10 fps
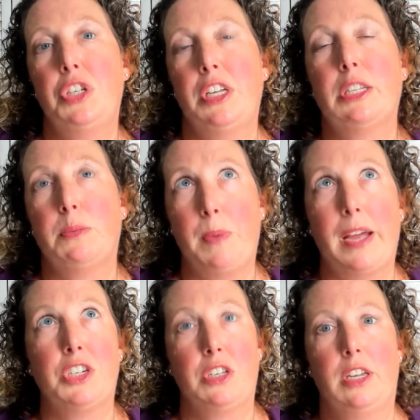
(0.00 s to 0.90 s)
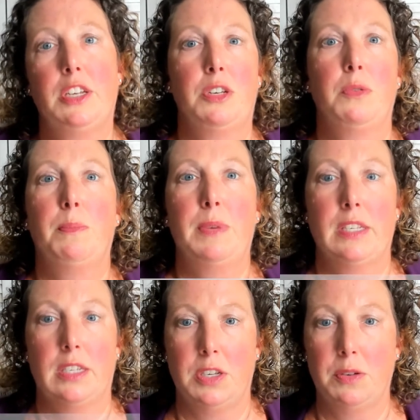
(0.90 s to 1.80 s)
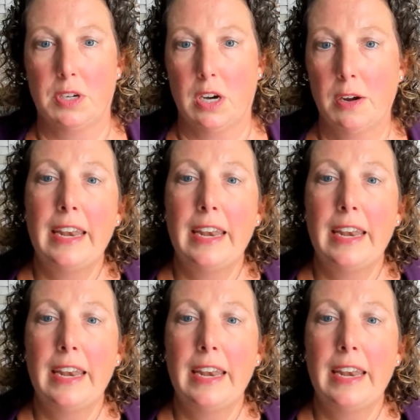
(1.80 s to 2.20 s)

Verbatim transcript: especially to a business user.